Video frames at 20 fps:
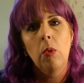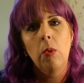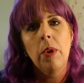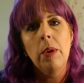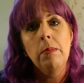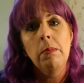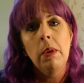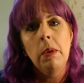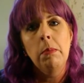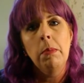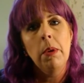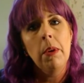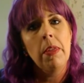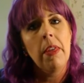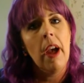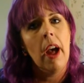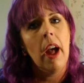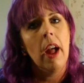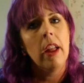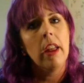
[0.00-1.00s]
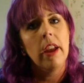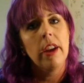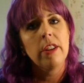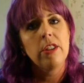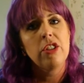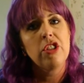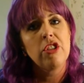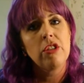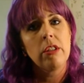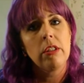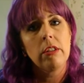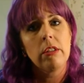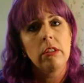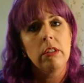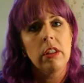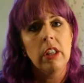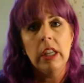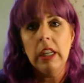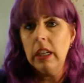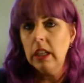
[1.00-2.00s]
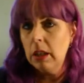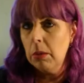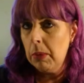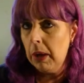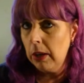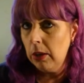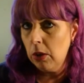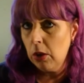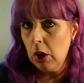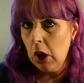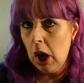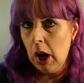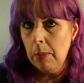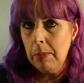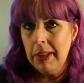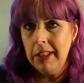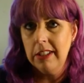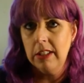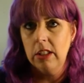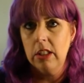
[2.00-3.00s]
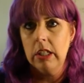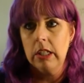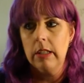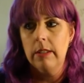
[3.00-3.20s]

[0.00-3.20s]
remember that as you're thinking about your comments.